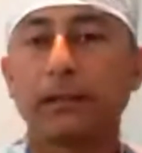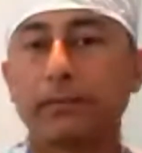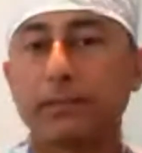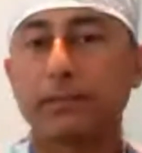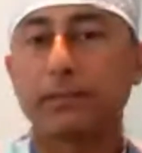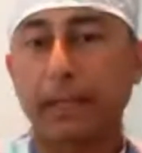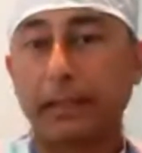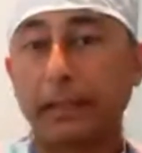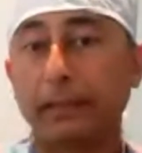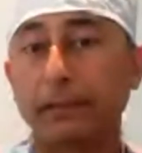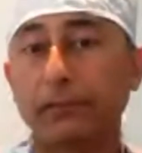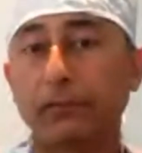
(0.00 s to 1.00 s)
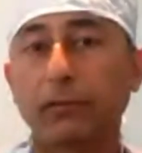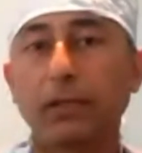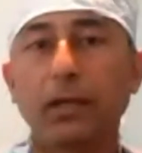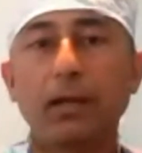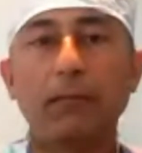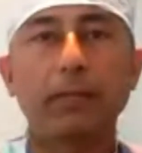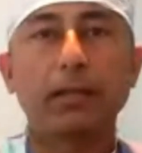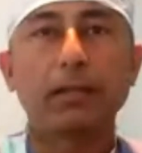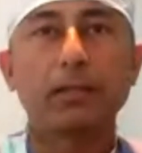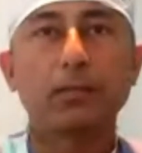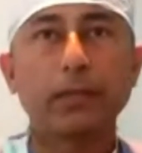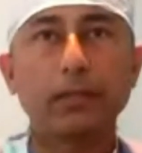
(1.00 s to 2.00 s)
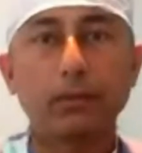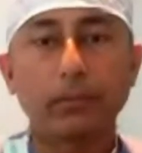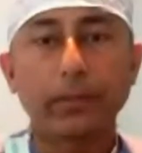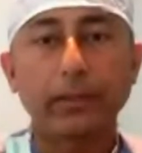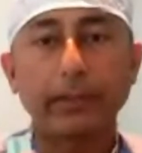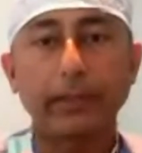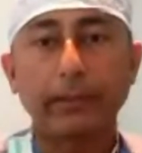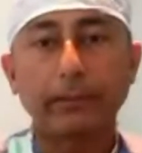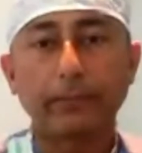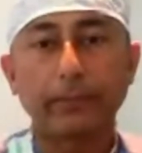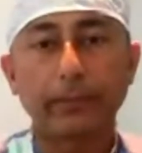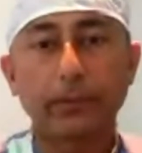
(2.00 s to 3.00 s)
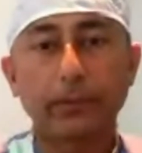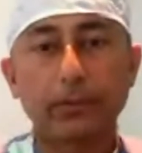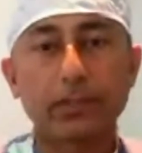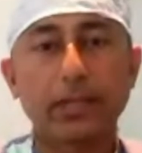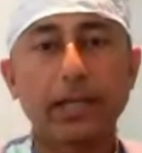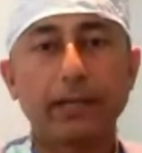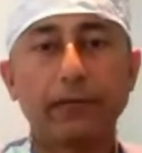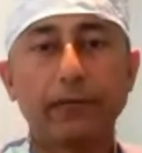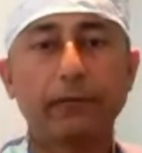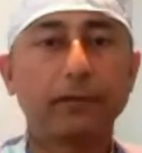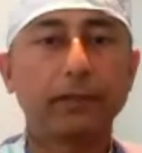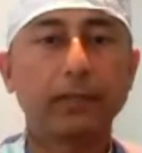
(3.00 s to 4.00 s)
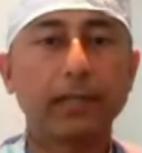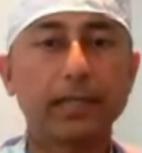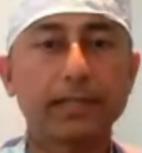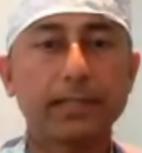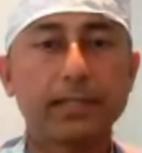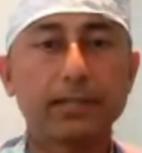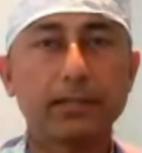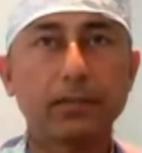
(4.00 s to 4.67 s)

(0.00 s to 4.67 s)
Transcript: spectacles, because when you're wearing those kind of glasses,